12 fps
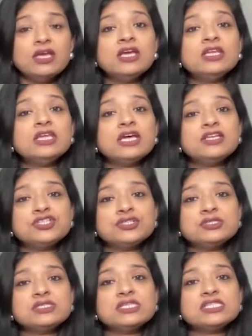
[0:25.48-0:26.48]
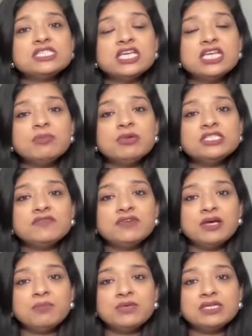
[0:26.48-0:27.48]
In addition, sustainable
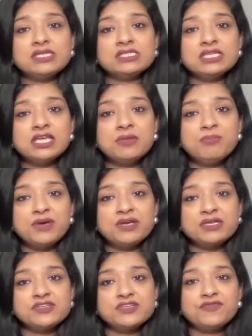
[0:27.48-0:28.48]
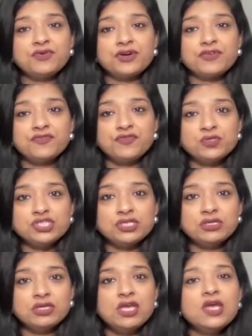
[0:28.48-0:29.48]
development is an imperative for our future,
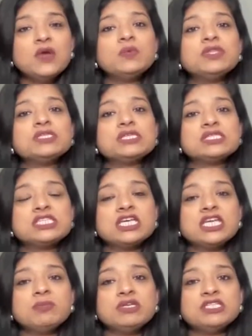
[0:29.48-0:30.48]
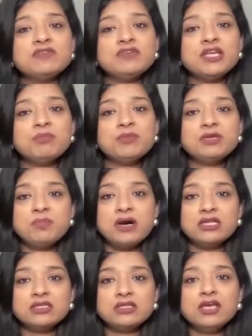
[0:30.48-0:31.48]
with a sustainable development
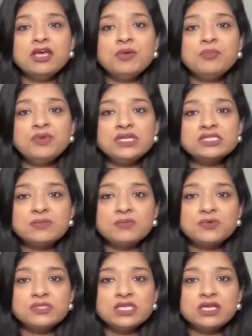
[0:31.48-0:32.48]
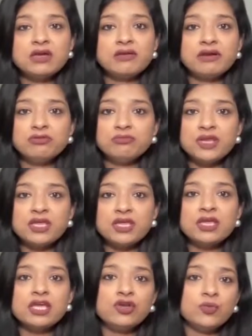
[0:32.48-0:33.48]
path presupposing
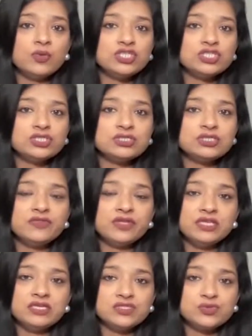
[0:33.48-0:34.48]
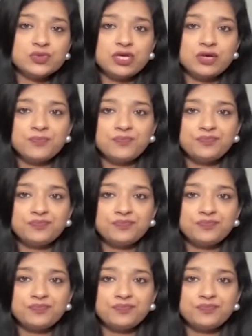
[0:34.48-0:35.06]
groundbreaking innovations in the years to come.